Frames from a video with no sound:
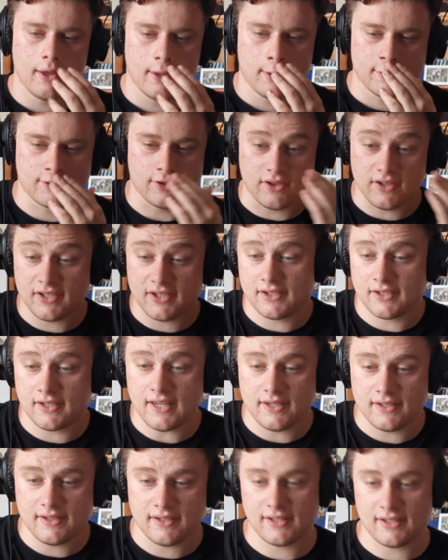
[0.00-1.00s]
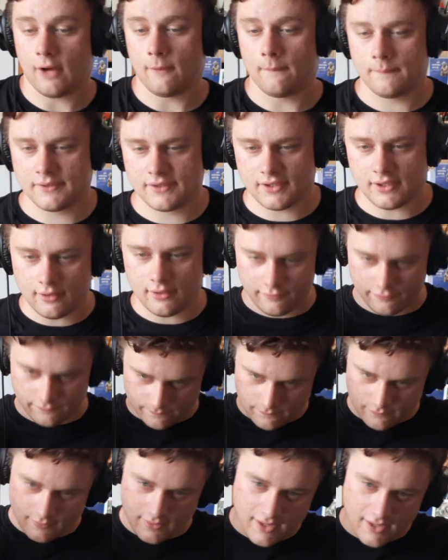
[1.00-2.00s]
So this helps sort of
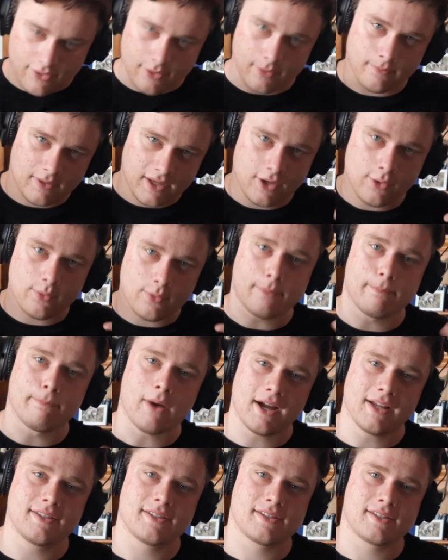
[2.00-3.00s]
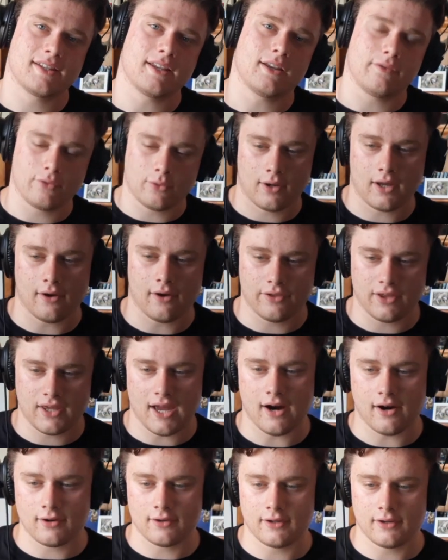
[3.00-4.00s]
get you in the mindset of the
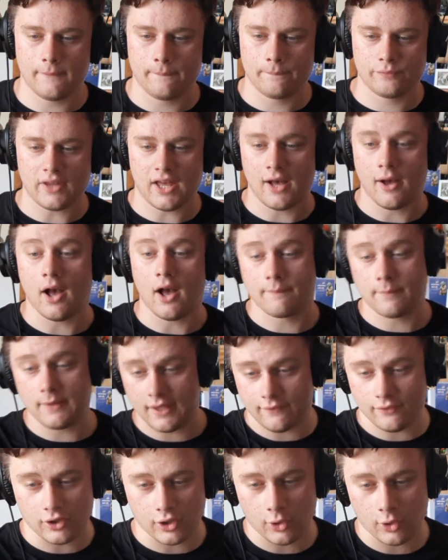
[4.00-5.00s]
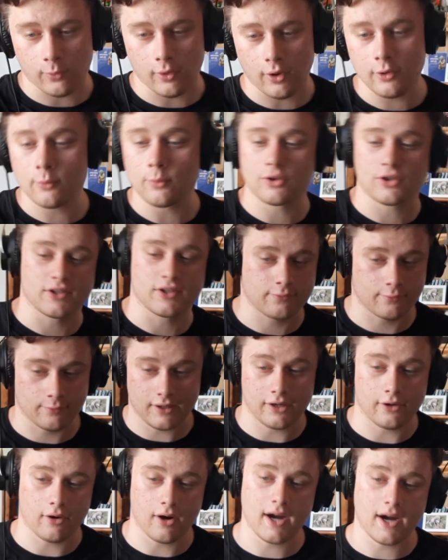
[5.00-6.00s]
character. I've been given a quote which is
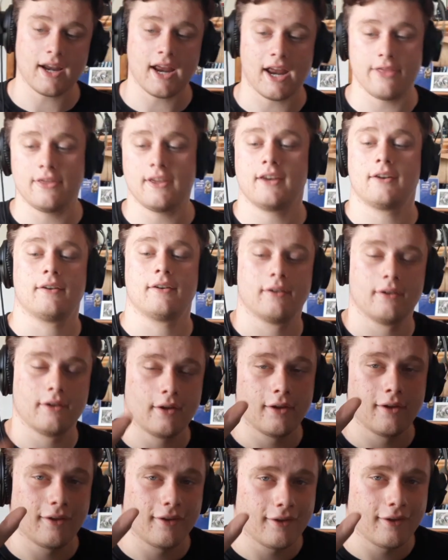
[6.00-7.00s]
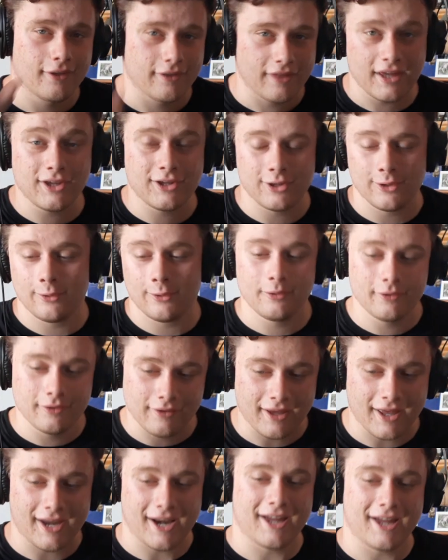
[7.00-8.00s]
really great, and then thank you,
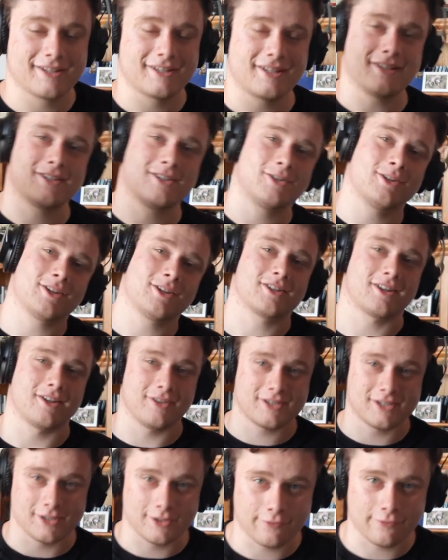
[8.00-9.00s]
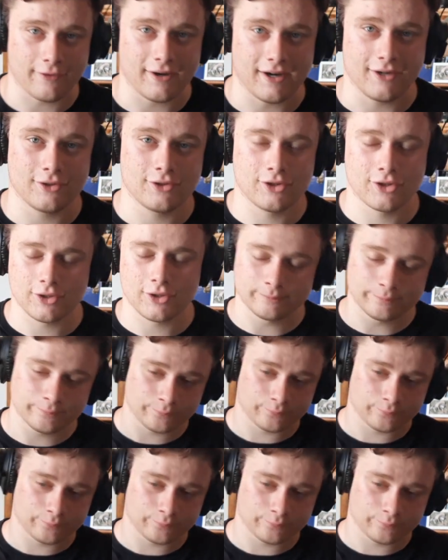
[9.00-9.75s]
an accent suggestion. This is French.